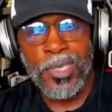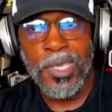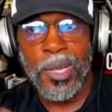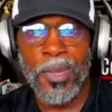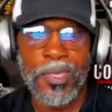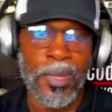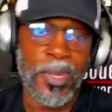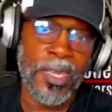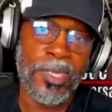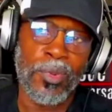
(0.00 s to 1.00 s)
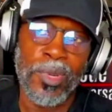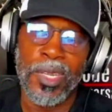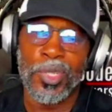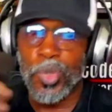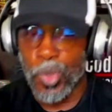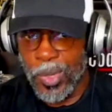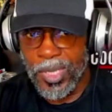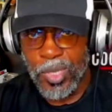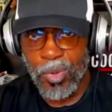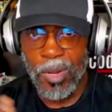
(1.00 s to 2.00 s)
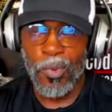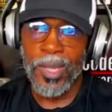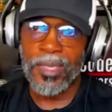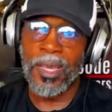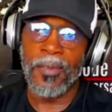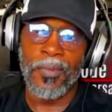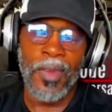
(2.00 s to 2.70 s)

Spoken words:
series on the history, the true history of race of